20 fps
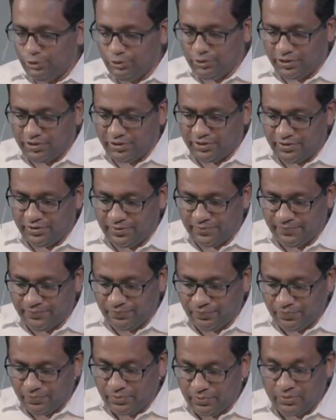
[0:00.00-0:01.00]
But it's a
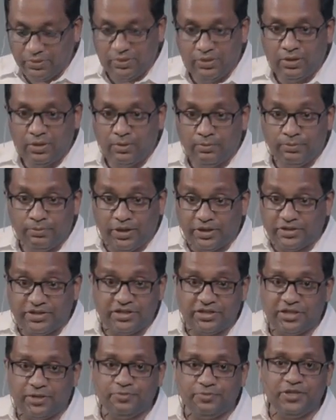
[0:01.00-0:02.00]
temptation at the same
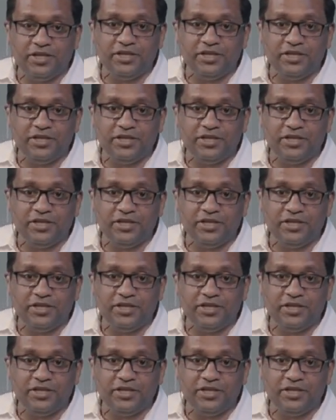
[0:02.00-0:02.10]
time